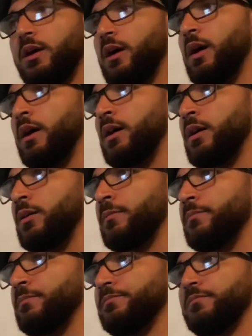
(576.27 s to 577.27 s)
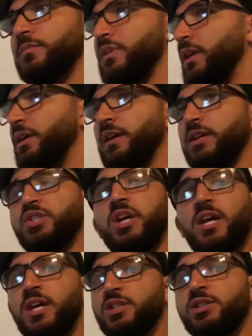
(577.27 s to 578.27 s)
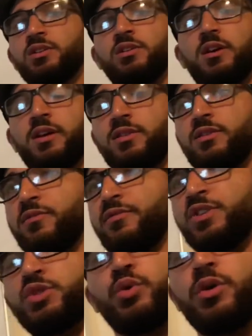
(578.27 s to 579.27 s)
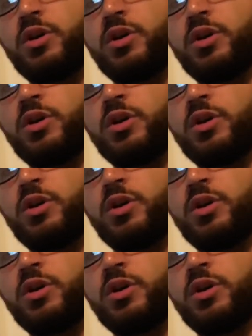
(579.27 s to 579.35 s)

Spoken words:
a change in their visual